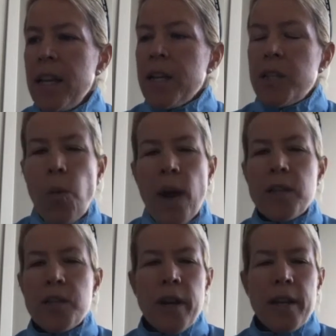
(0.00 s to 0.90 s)
So
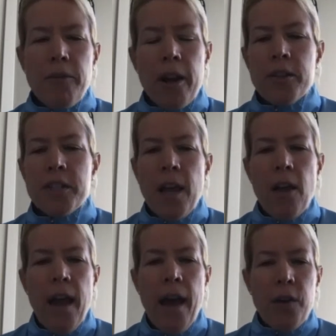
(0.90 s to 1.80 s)
well-trained runners
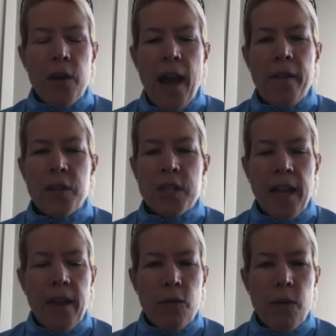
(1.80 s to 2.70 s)
have on average
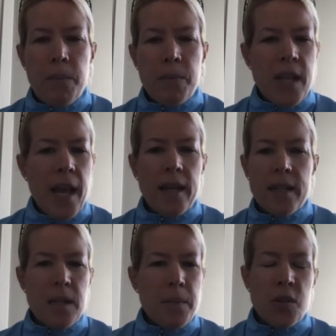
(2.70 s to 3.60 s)
like a 3%
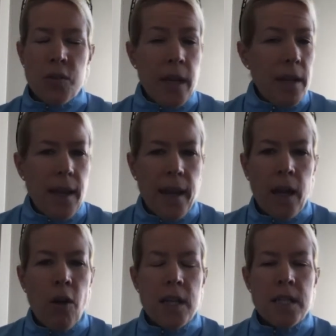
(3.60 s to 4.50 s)
asymmetry, like
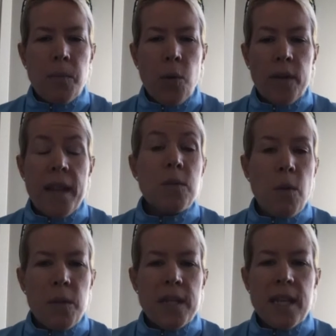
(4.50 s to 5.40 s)
across the board. That's
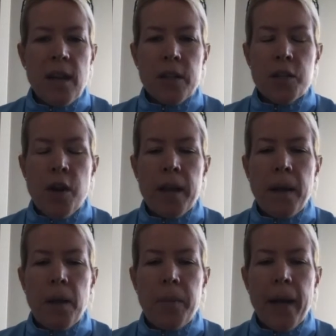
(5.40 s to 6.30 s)
what we see on a
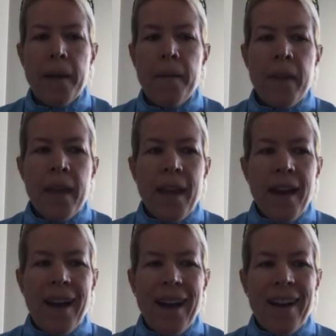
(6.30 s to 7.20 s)
treadmill, but
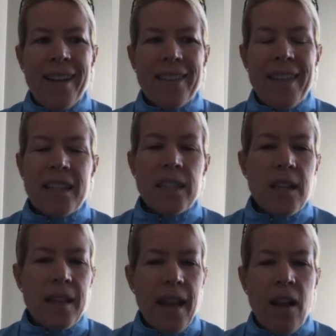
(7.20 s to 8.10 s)

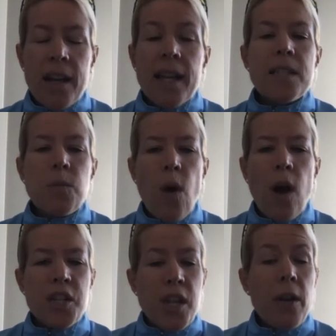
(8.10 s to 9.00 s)
that kind of gets
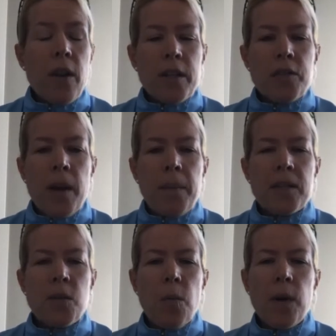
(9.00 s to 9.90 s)
washed out on a
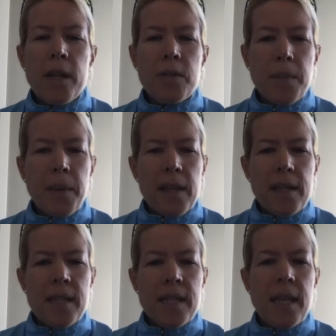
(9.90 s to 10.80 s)
treadmill. So what do you
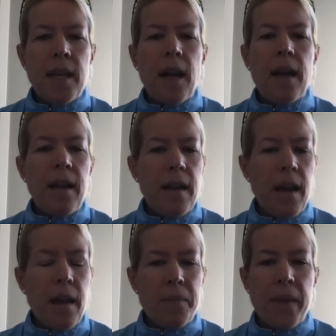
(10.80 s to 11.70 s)
typically see
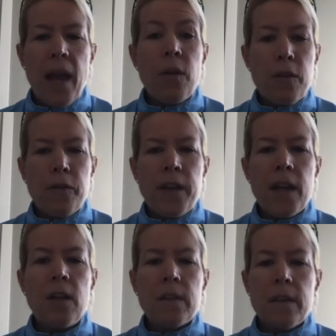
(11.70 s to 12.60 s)
out on the
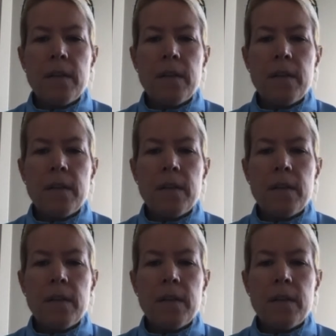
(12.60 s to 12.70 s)
field?